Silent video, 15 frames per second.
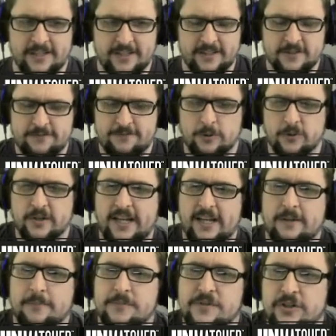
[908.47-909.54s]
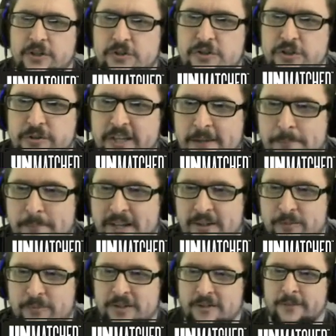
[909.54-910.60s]
I think it's 4 games, so you do get
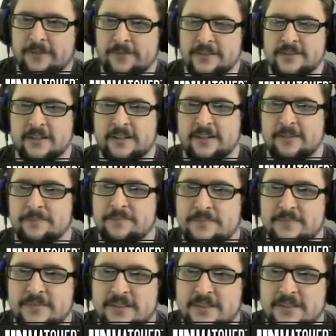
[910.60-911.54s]
better with them every time.